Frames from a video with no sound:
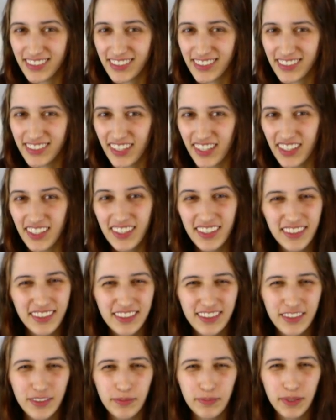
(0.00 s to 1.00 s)

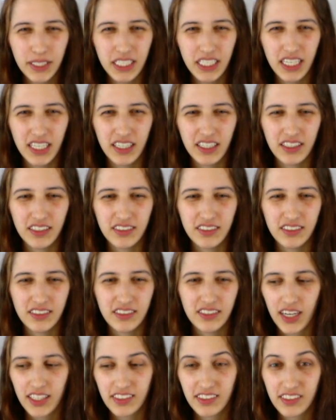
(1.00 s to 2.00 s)
6, because
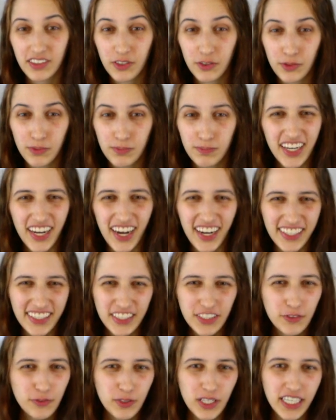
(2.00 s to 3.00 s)
I still kind
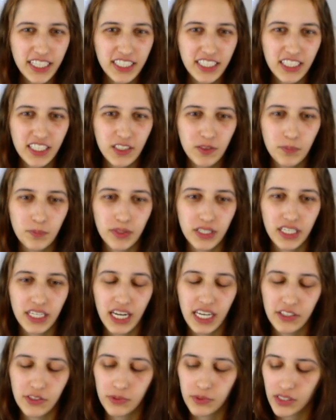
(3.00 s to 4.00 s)
of like it, but
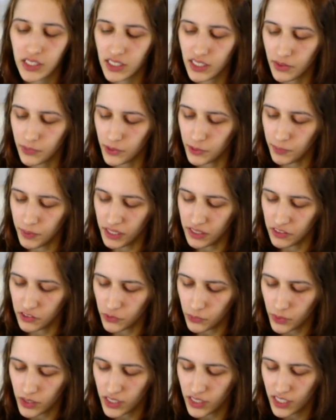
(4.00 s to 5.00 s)
I don't think I would buy this
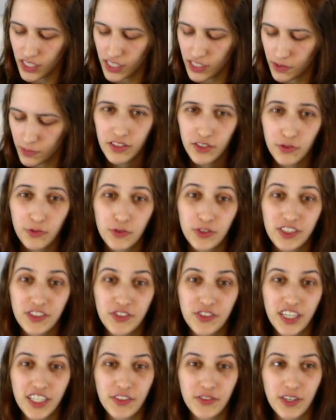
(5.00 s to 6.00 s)
one again. The
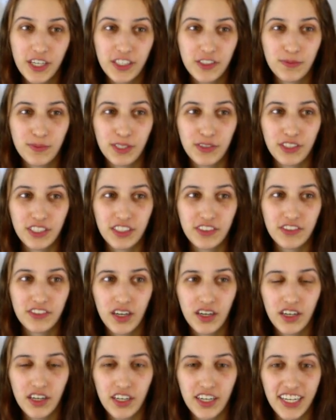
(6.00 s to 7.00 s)
freeze-dried raspberries
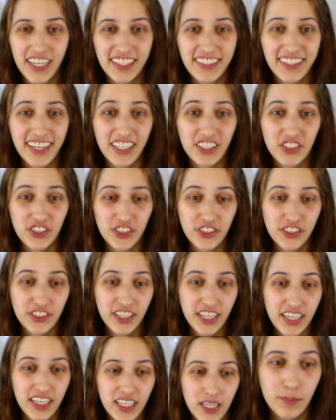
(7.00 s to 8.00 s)
are a texture
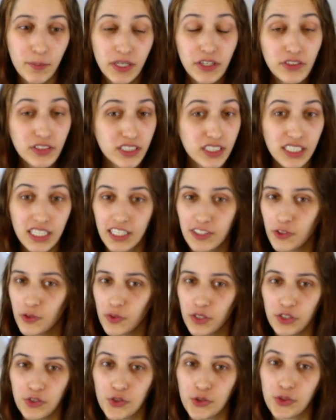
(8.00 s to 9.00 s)
that apparently I
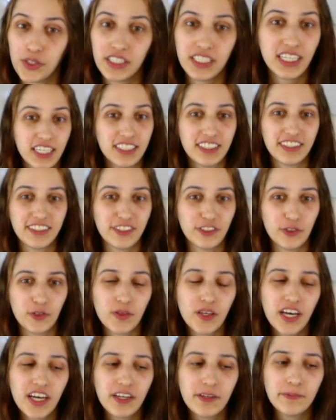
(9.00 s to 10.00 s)
don't enjoy. I didn't know
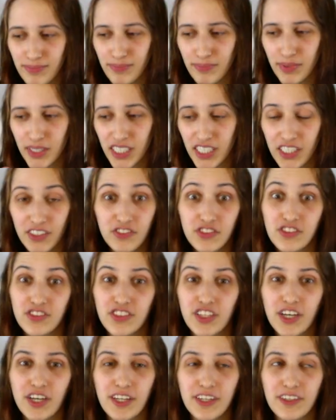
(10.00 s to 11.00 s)
that, but it's
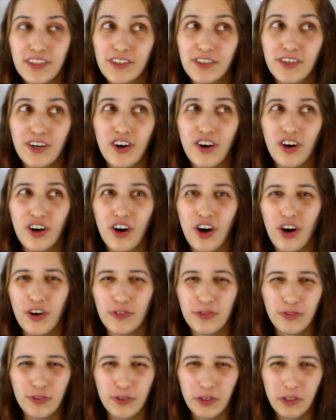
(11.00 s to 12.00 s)
not
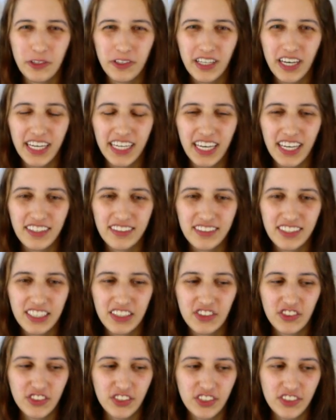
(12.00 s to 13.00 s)
awful, I guess.
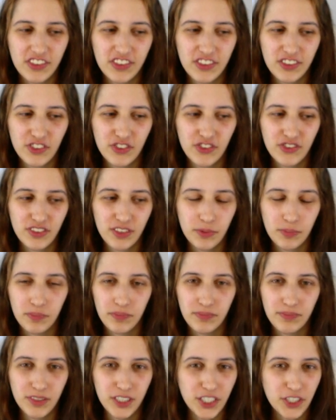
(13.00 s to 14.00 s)
It's just
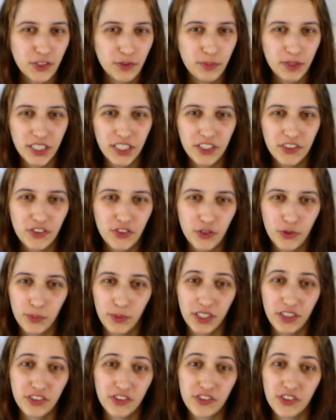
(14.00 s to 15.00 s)
a little bit too
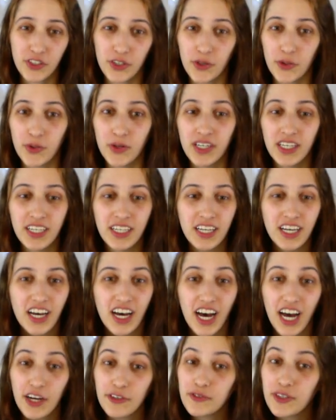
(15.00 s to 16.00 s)
bitter, so
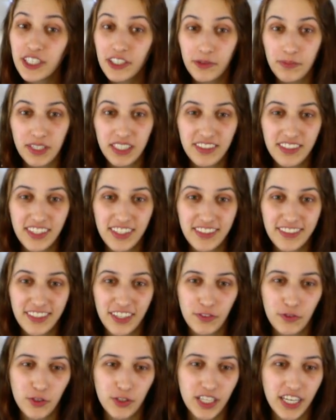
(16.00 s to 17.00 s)
I'd recommend this
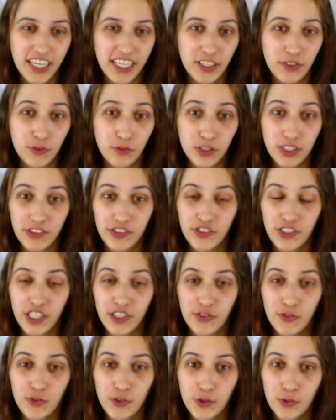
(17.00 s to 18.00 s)
if you like freeze-dried
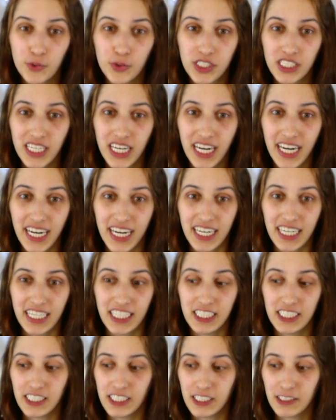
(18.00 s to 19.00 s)
fruit
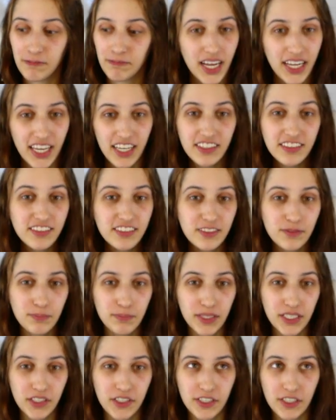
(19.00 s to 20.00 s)
and I guess
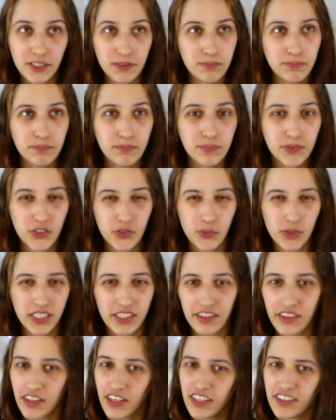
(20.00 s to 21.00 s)
bitter
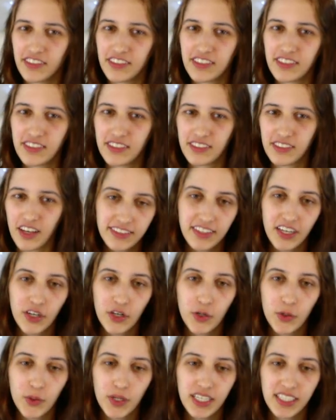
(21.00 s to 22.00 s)
sweet things.
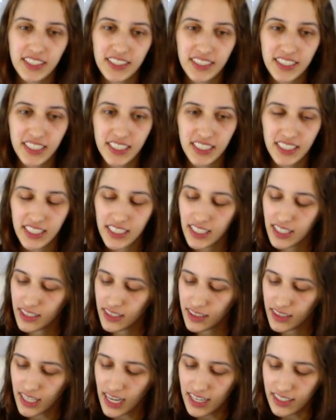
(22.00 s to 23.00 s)
So the
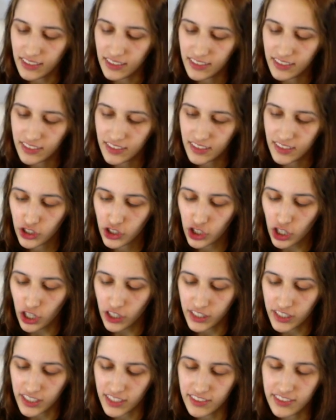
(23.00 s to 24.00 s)
last
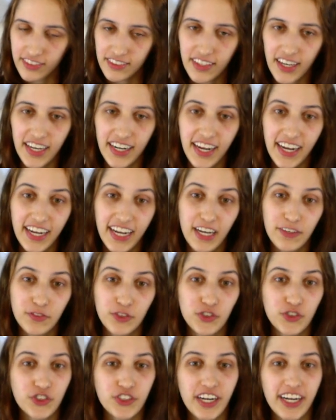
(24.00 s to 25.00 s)
chocolate that I have
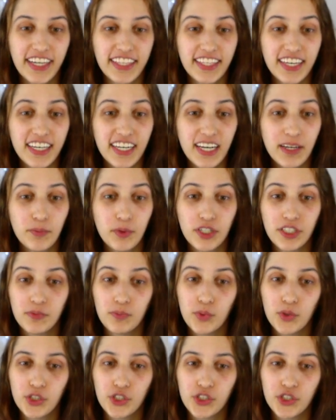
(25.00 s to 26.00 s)
to try that I bought in
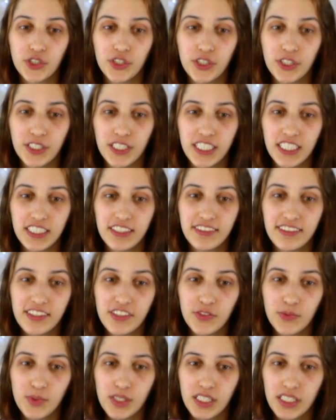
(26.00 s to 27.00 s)
Portugal is
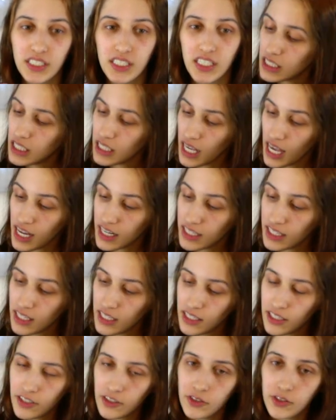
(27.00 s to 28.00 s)
this one. Again,
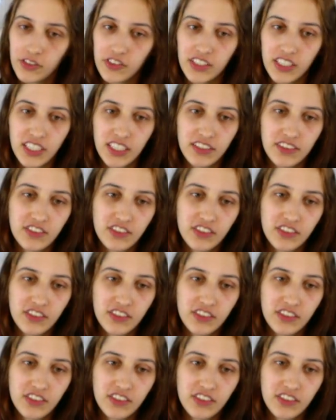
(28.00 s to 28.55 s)
looks like it's